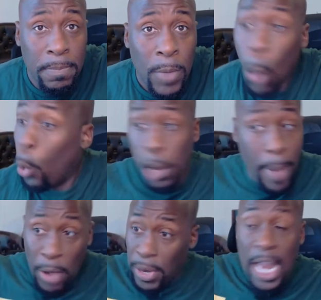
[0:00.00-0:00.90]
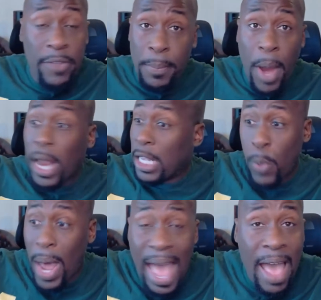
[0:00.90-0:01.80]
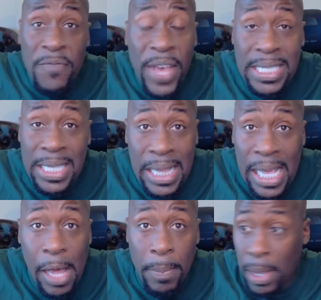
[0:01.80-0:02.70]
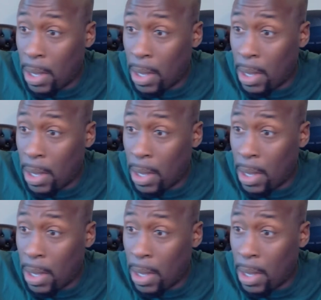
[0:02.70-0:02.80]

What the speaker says: What about Native Americans? Why not invest in them?